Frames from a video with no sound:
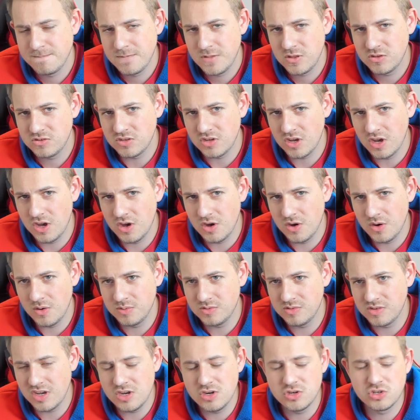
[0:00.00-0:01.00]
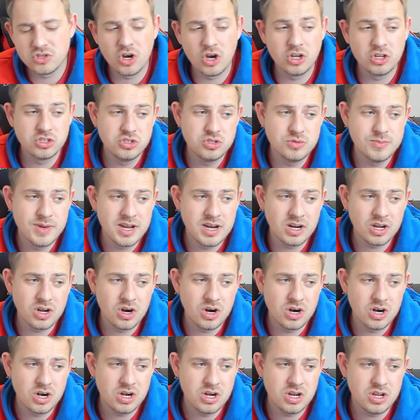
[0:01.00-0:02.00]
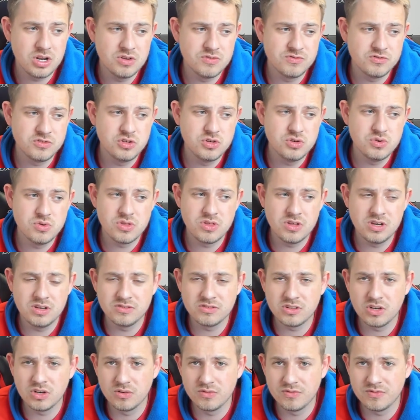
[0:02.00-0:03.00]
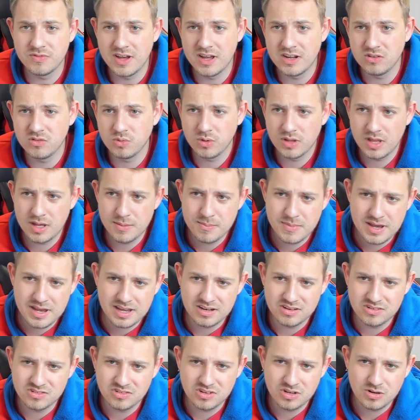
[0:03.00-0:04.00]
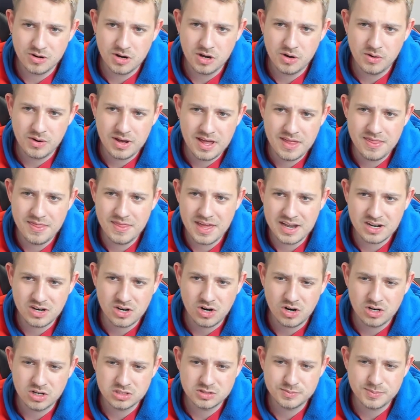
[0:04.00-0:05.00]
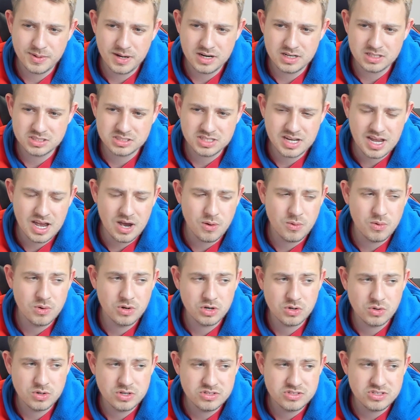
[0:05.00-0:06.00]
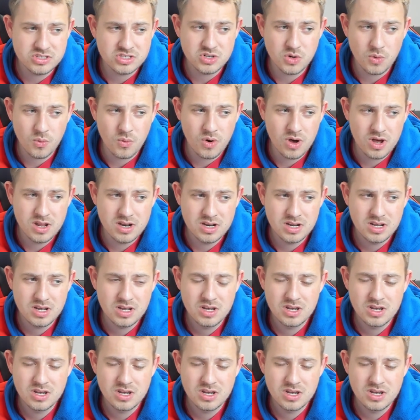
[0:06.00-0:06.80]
So say you draw a 2 mana card and you have 2 Thieves Guild Fence, will they make it 0 and then Qarth Spire Scout will increase it to 1?